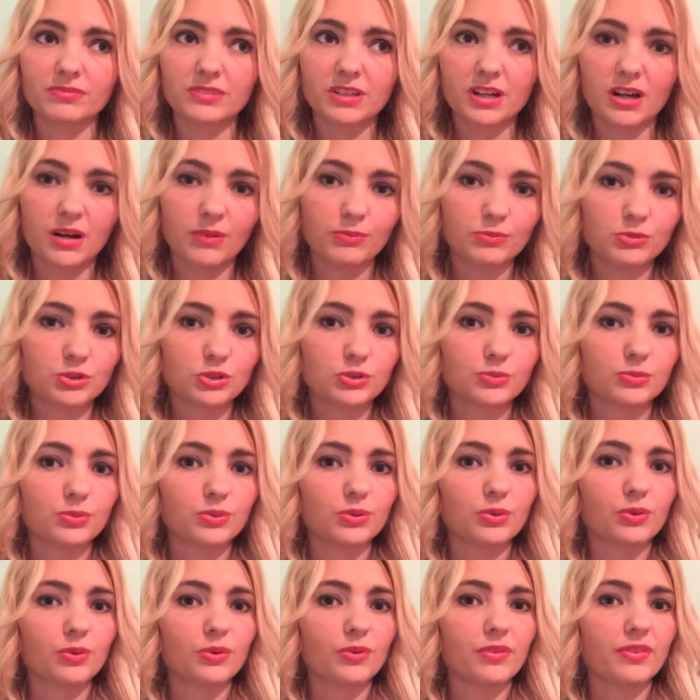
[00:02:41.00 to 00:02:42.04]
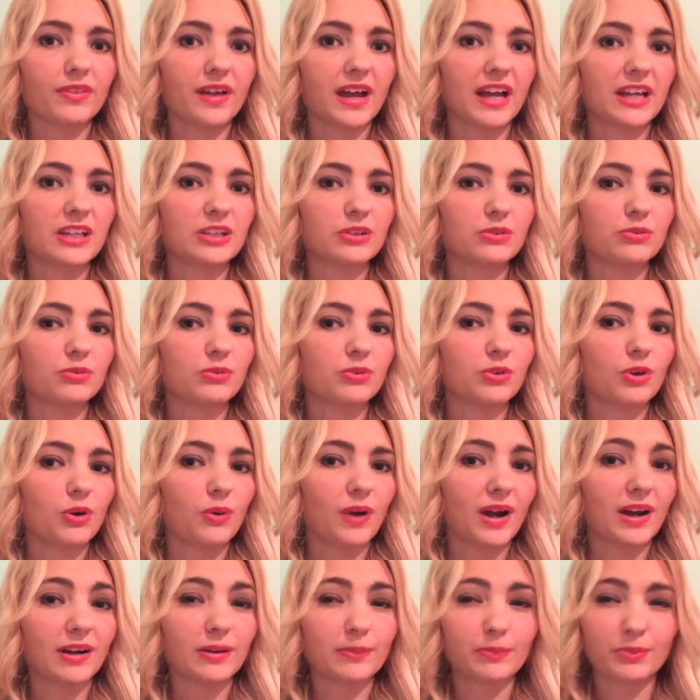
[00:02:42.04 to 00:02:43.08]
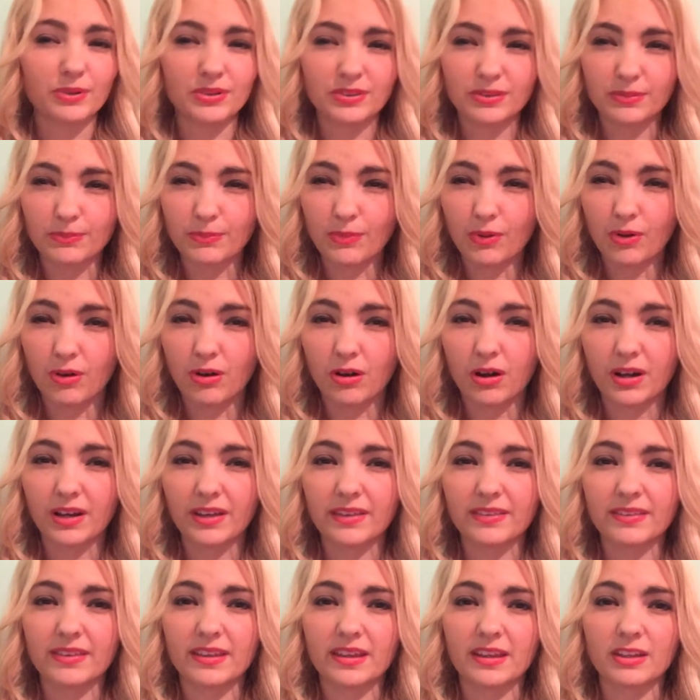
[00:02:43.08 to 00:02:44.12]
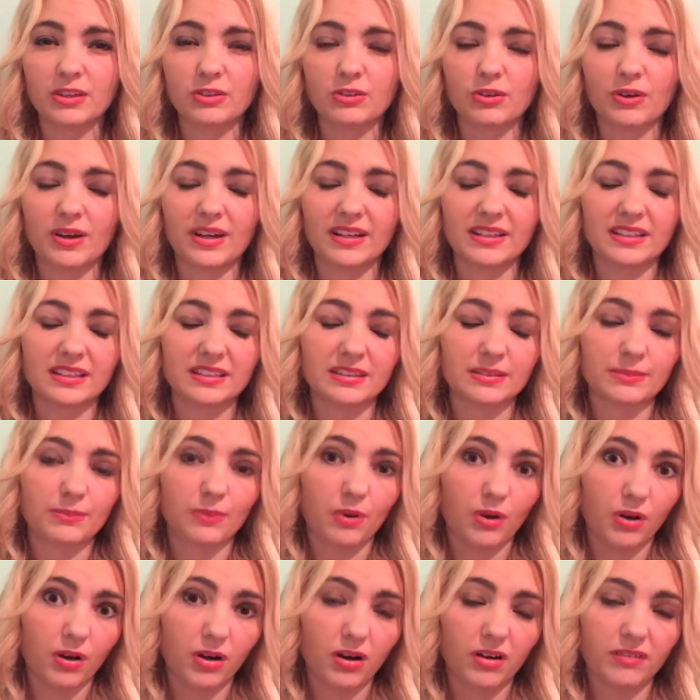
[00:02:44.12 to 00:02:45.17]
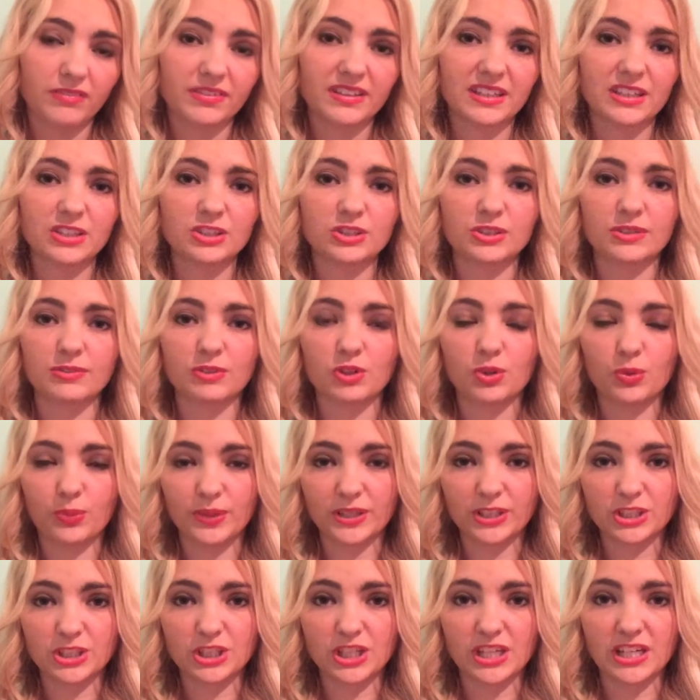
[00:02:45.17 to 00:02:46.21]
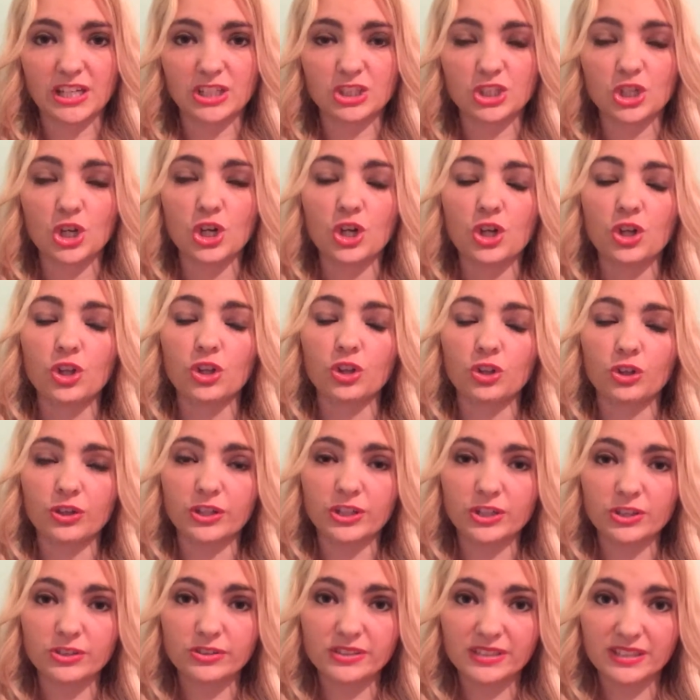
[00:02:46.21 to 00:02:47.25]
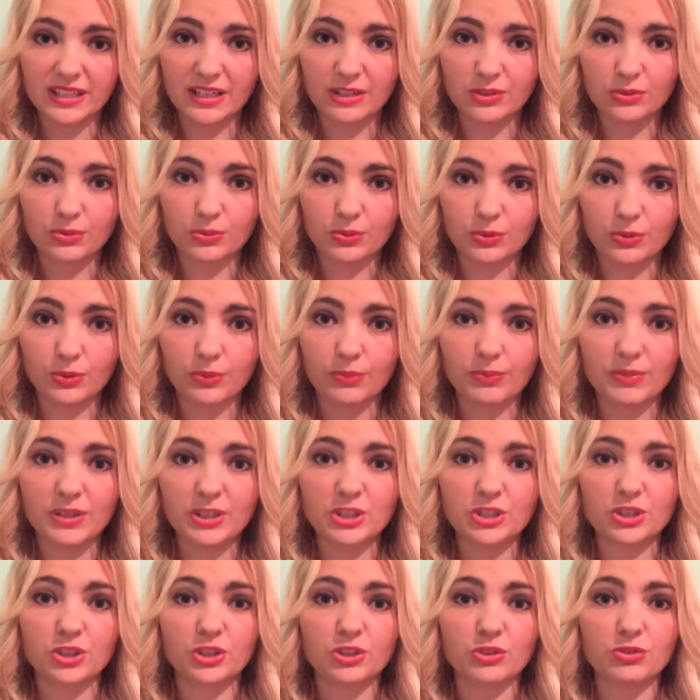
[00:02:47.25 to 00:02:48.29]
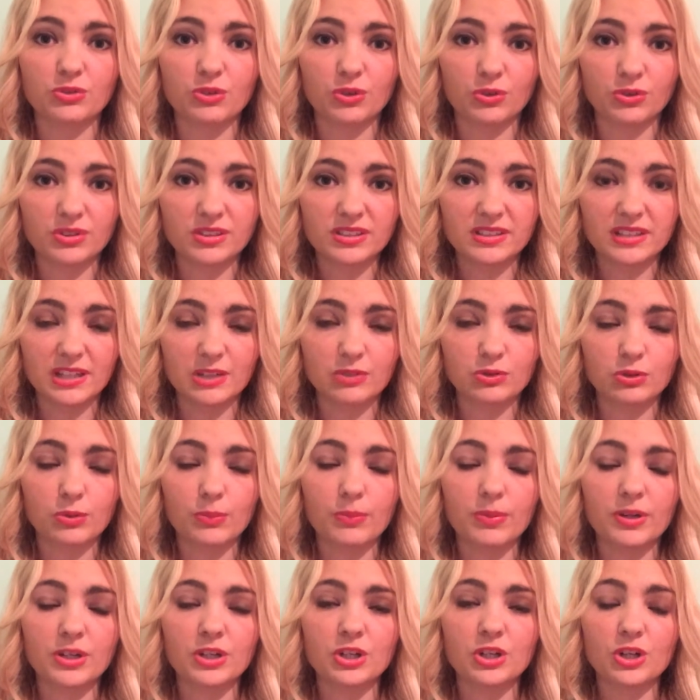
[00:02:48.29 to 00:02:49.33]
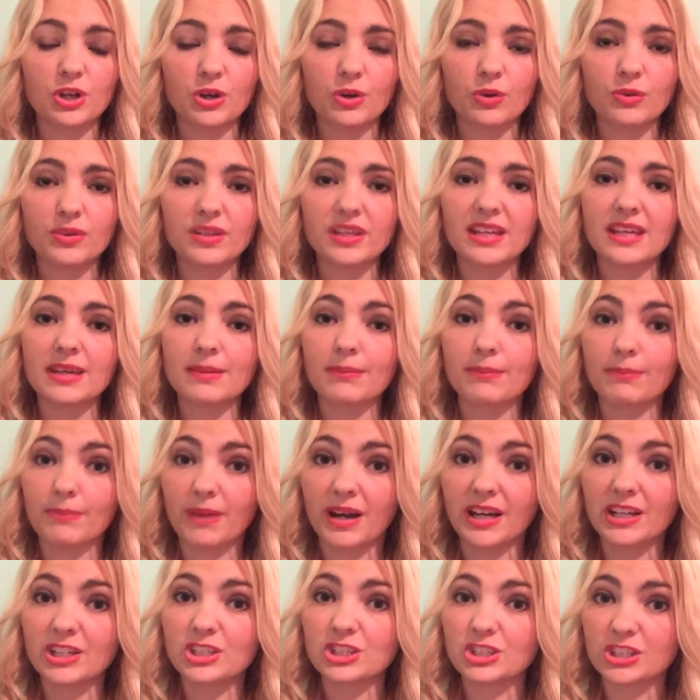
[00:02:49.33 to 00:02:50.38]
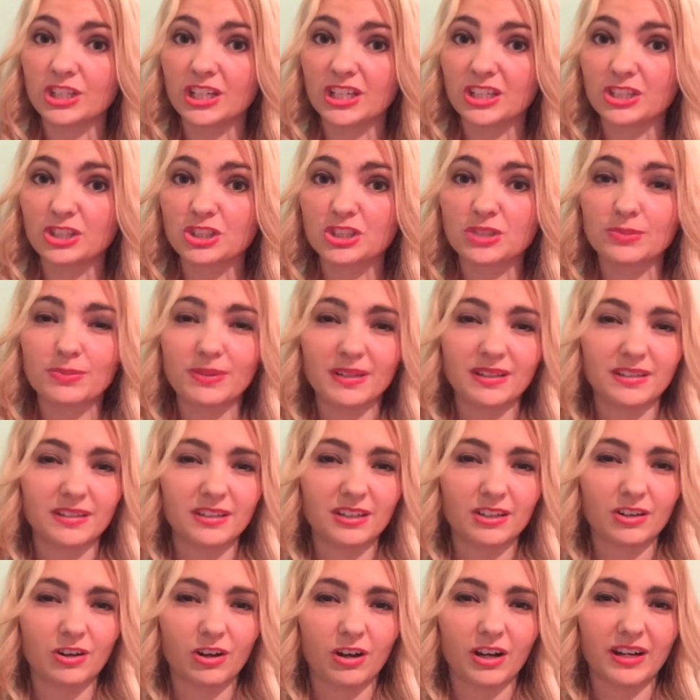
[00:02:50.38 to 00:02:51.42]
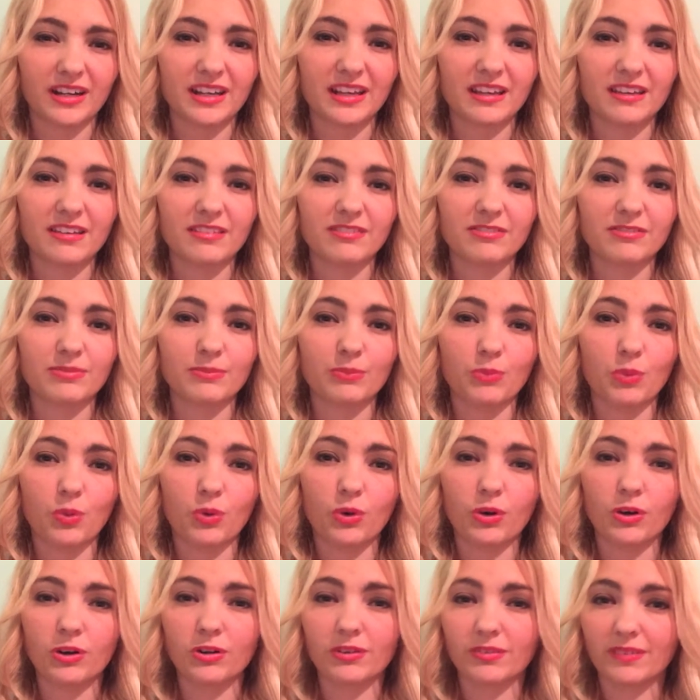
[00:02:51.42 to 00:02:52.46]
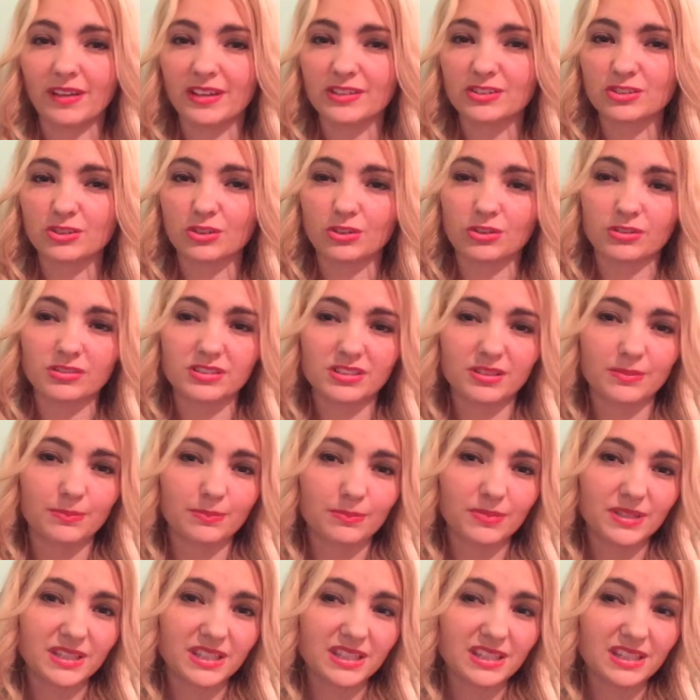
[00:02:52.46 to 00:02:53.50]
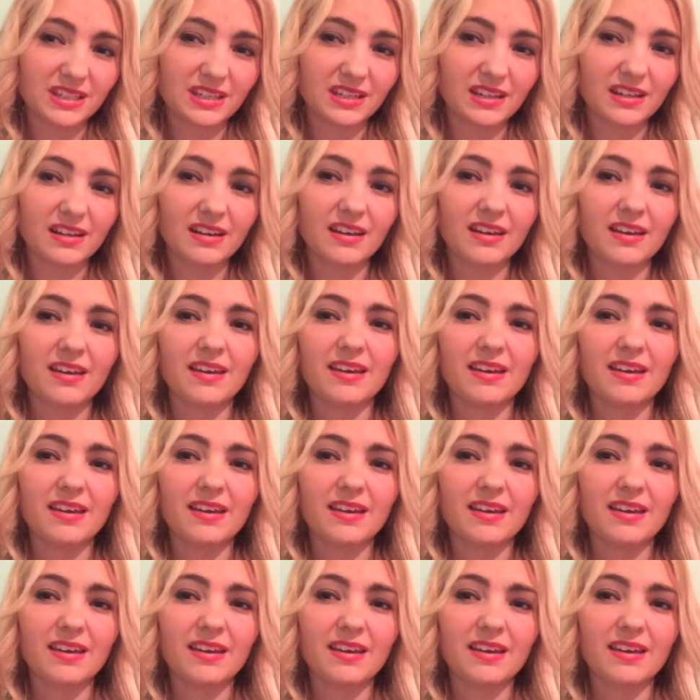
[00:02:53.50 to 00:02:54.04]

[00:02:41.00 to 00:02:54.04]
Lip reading: comfortable, that you know how to put them on, that you know how to get them off in case you have a quick change. Look at your schedule, make sure you know the schedule, but know that it might change depending on if more or less girls compete,